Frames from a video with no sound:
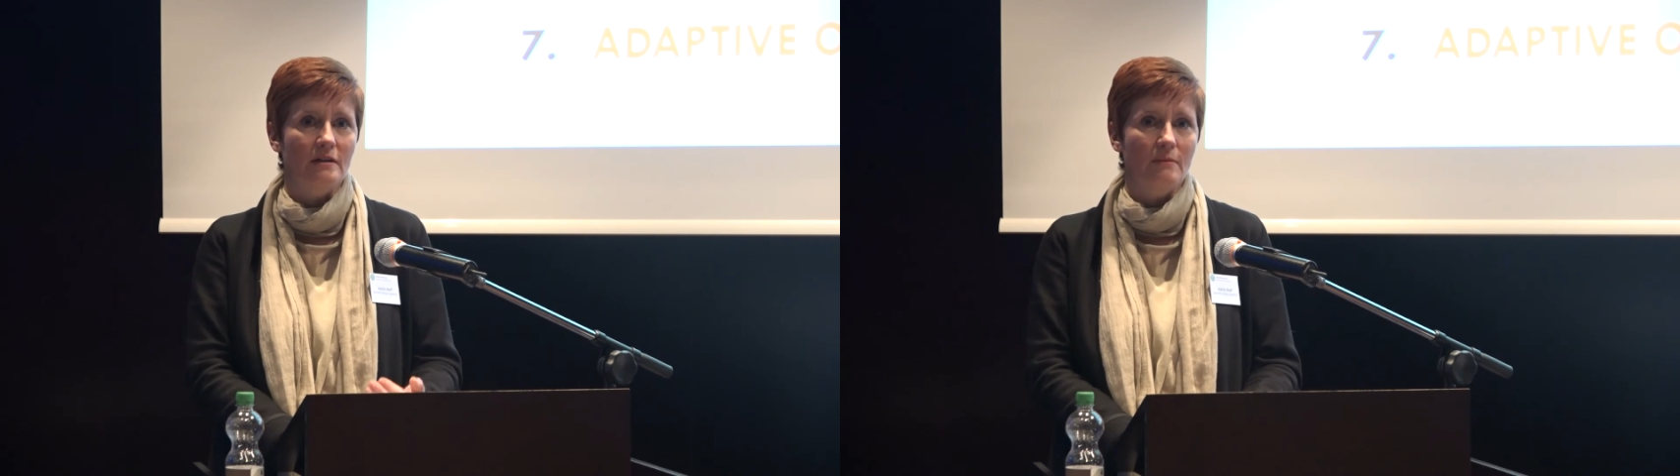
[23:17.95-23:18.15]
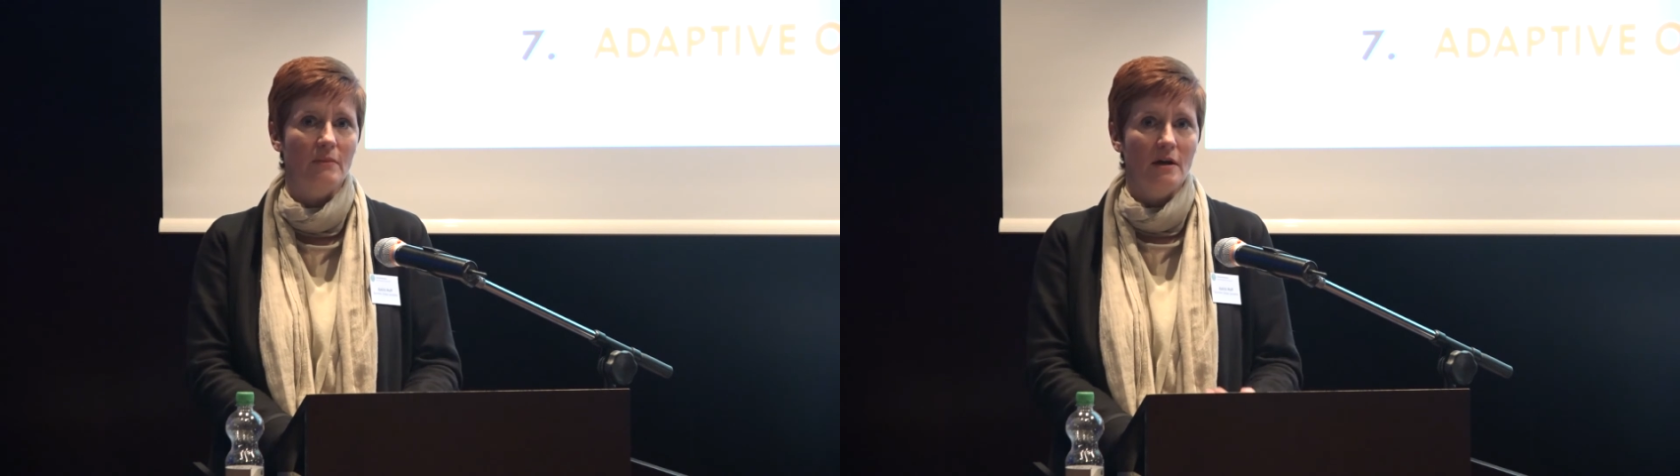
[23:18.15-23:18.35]

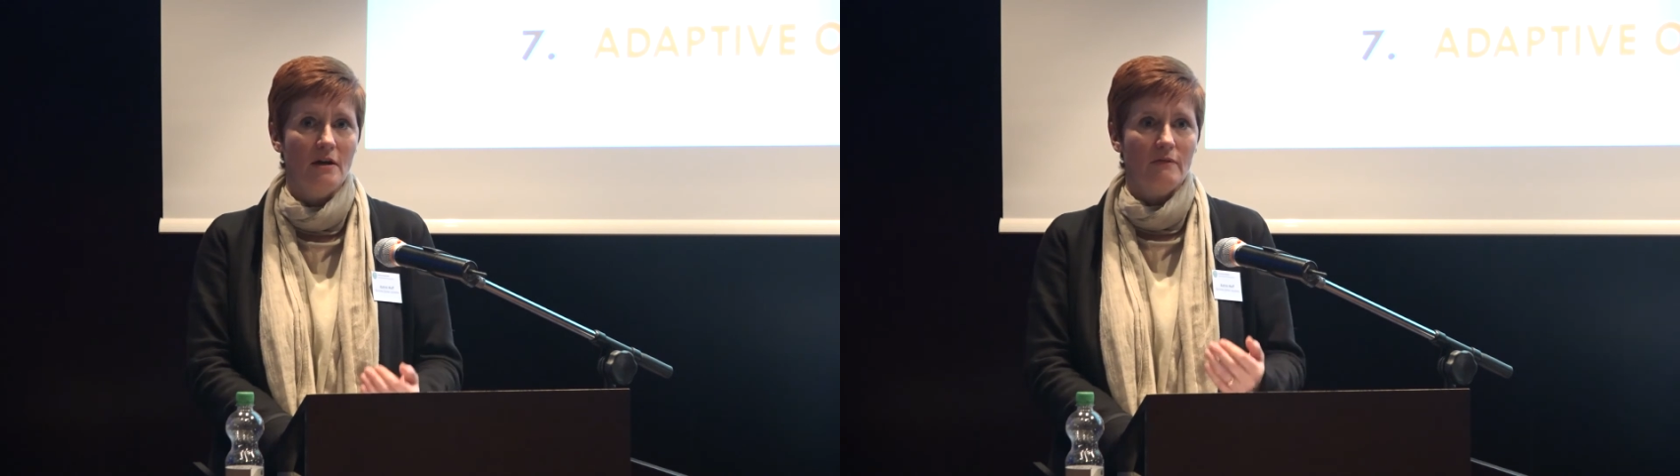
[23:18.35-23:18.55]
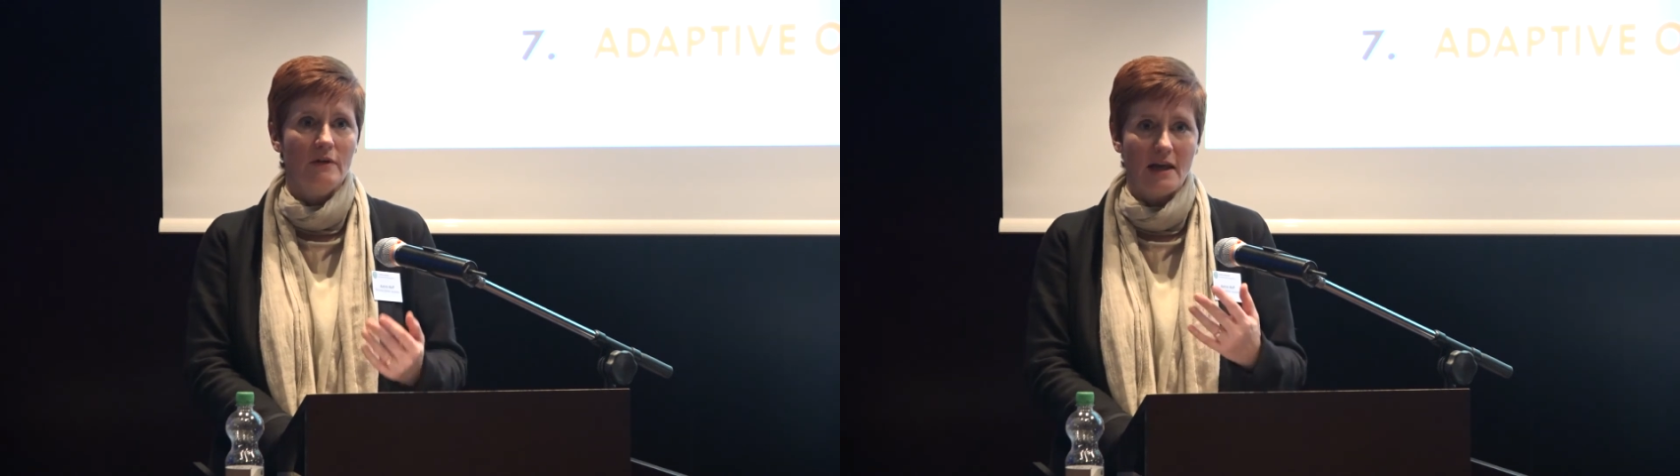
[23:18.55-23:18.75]
them
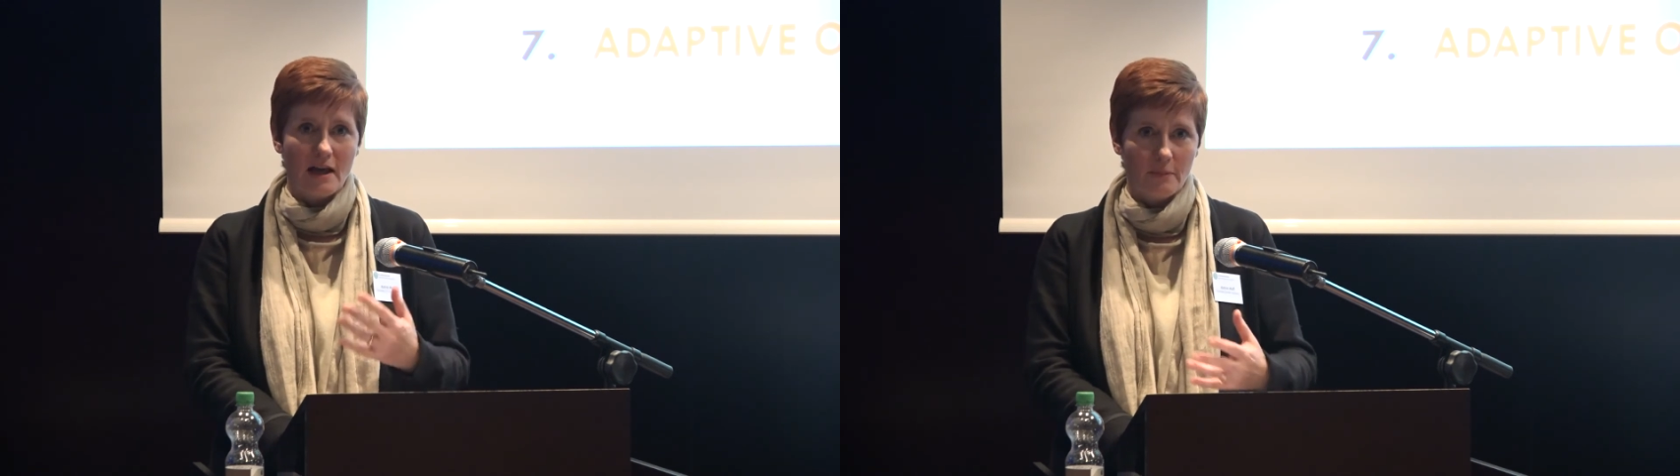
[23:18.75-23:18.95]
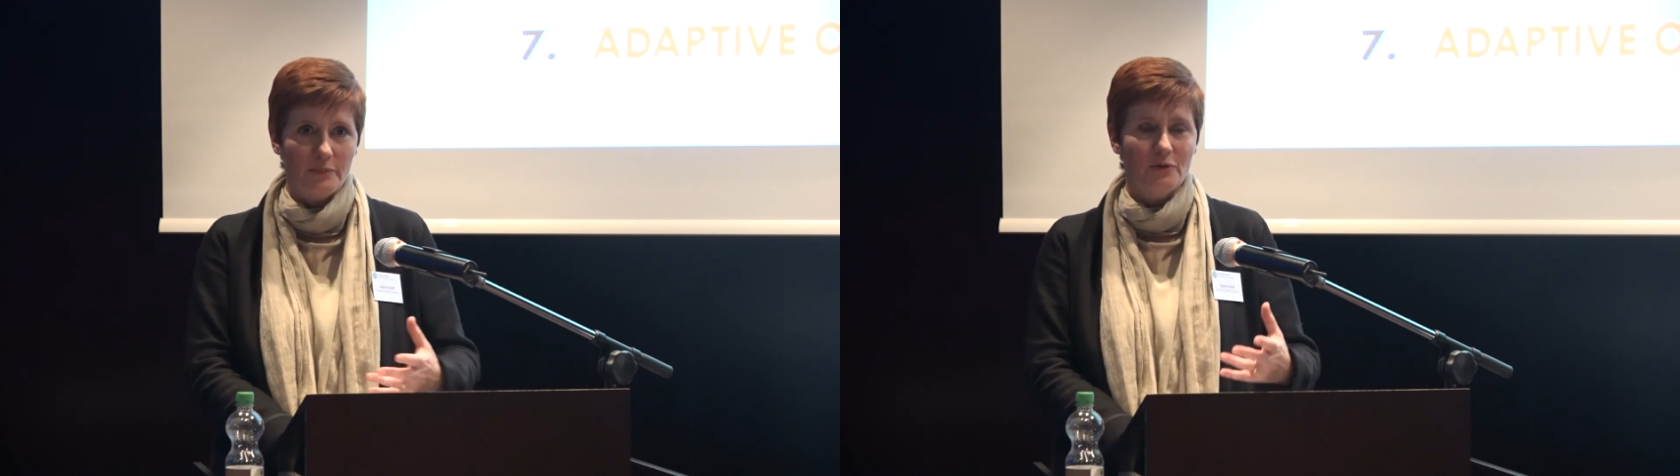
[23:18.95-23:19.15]
will
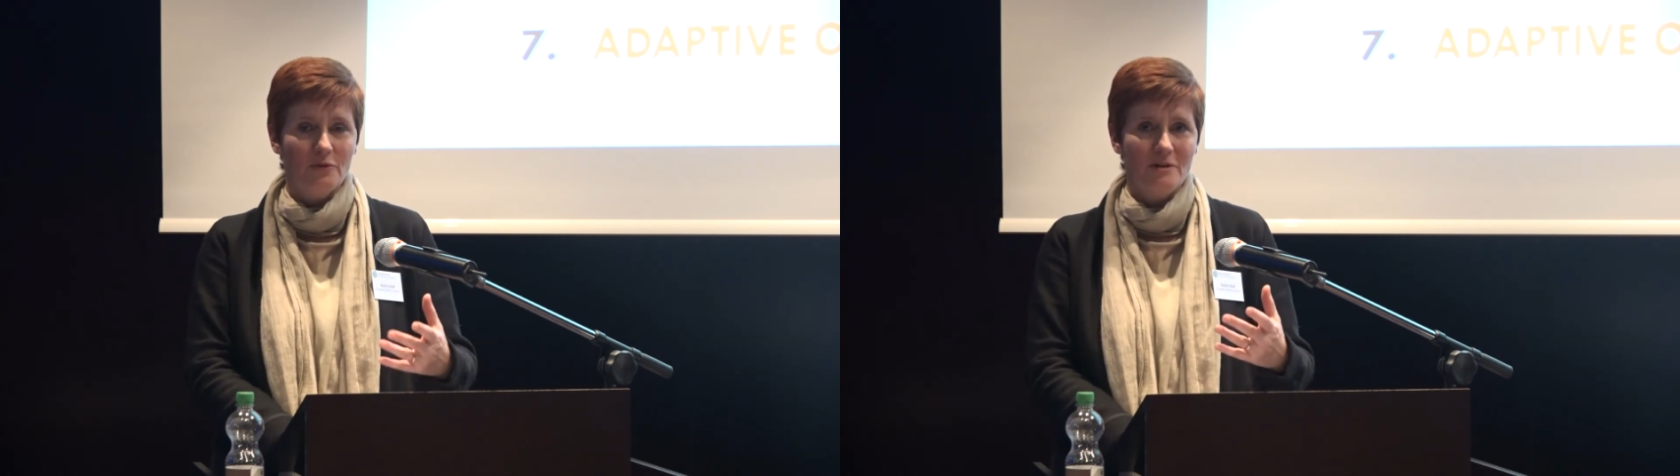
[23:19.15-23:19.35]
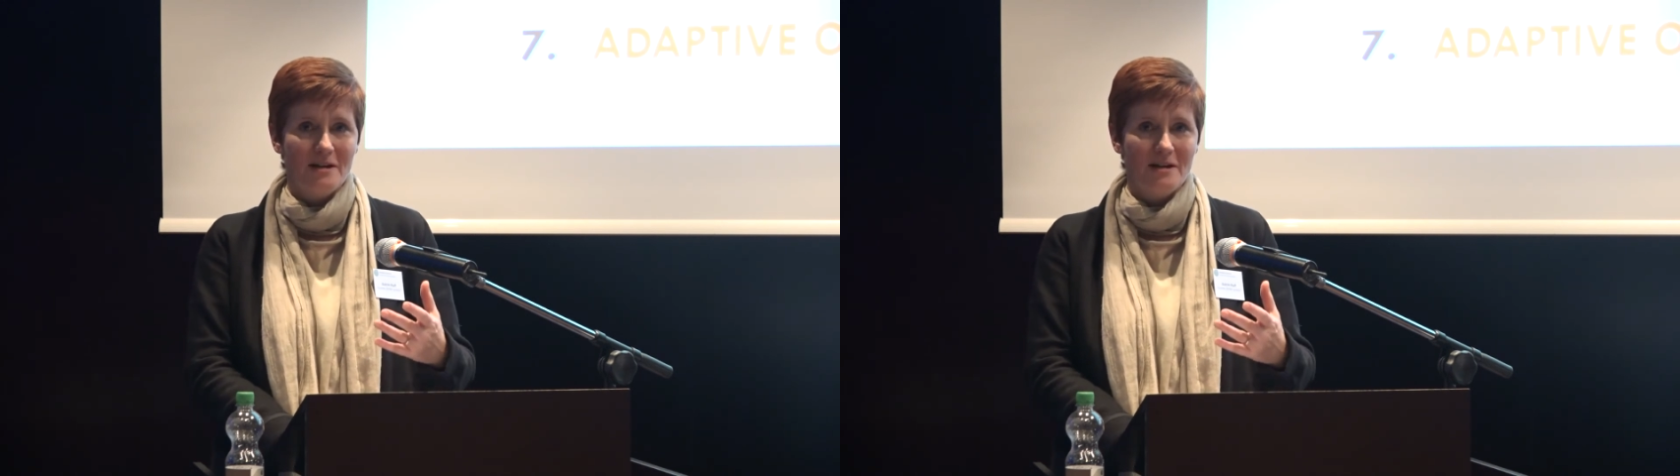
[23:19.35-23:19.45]
help you,